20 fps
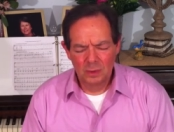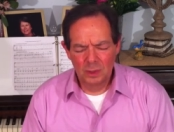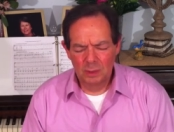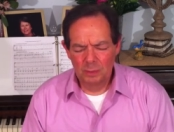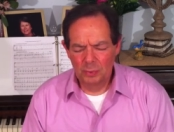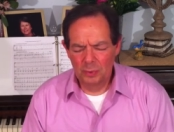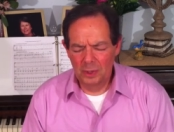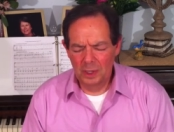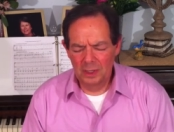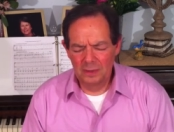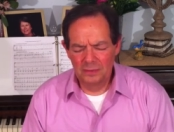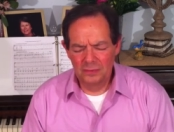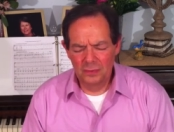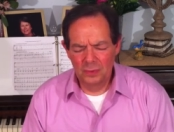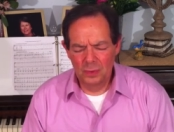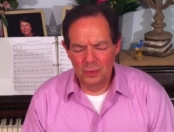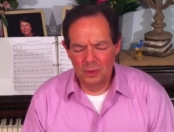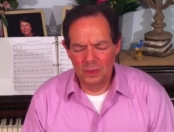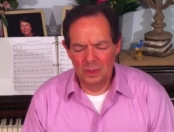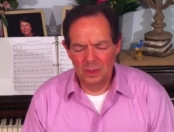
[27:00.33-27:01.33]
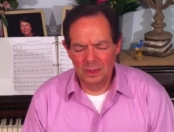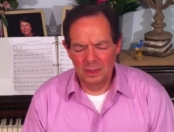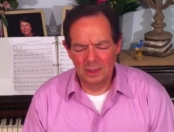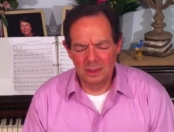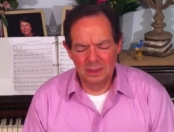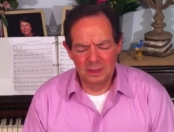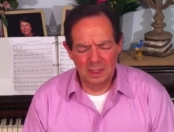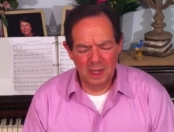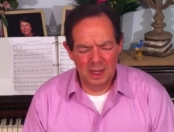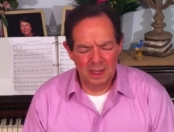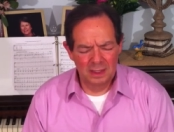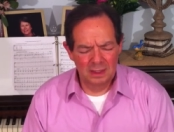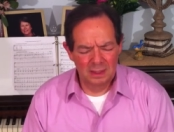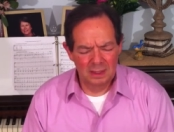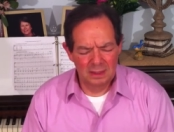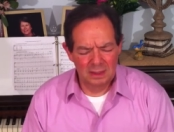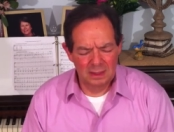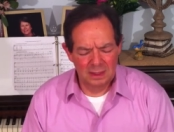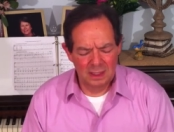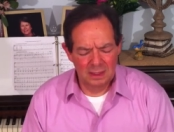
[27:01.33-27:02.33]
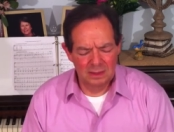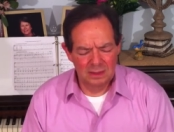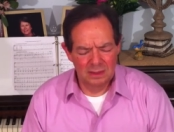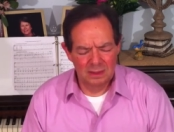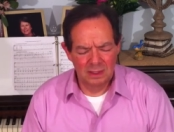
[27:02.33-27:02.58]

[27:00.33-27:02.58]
We pray for the scientists that